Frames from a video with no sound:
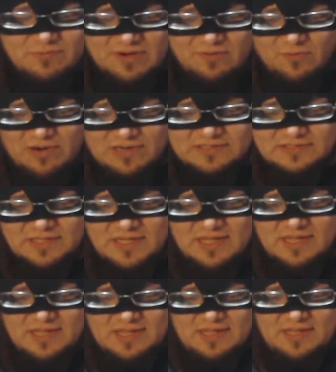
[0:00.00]
what it was.
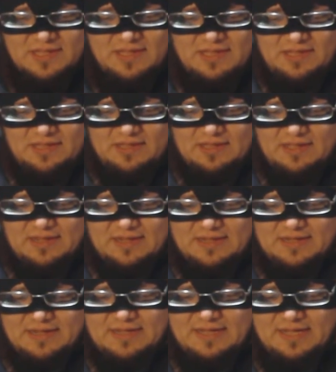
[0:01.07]

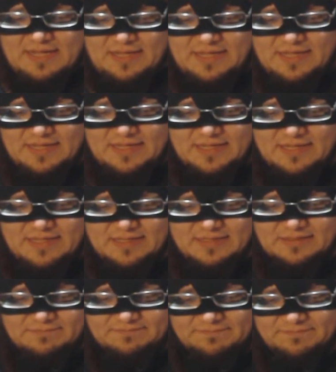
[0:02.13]

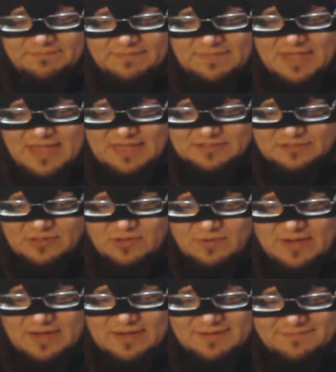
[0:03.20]
Yeah.
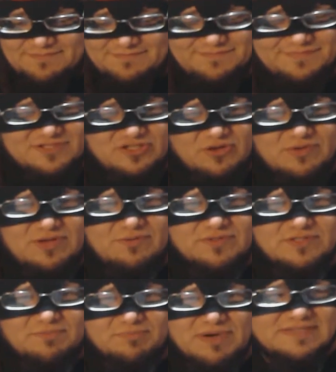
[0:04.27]
So Sonya
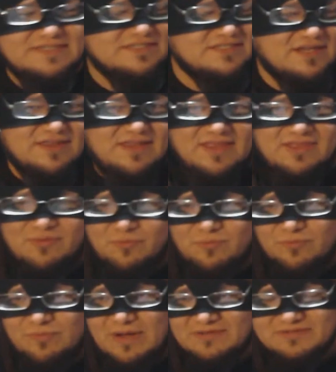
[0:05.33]
was a presence
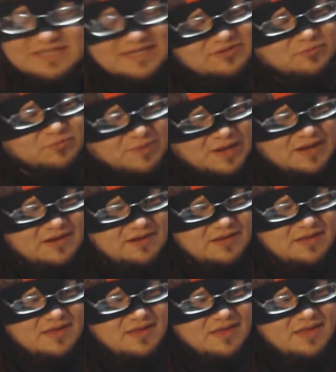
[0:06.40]
outside the ring.
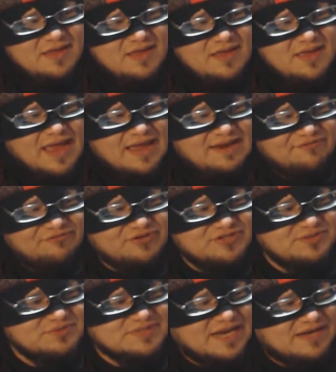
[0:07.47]
And at
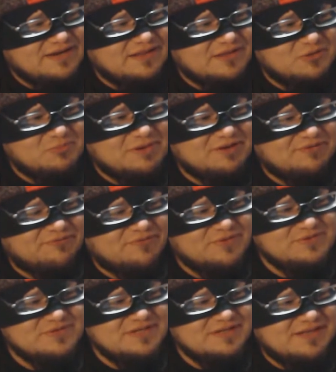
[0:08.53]
first it was kind of a little bit
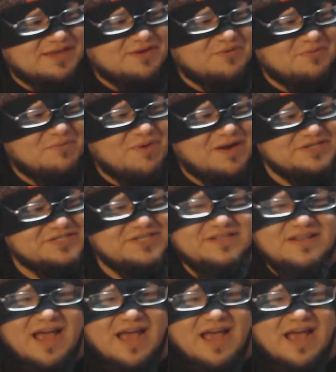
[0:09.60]
confusing. Like, why is she